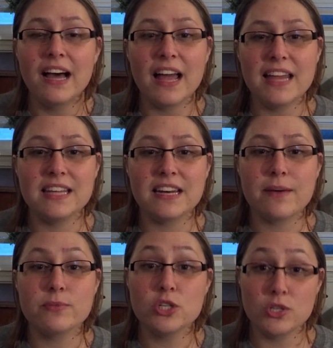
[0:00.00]
And then
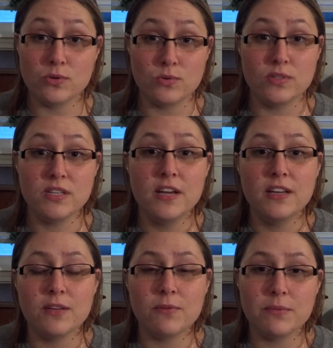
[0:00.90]
shoes.
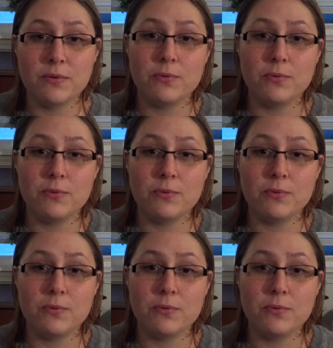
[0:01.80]
You want to be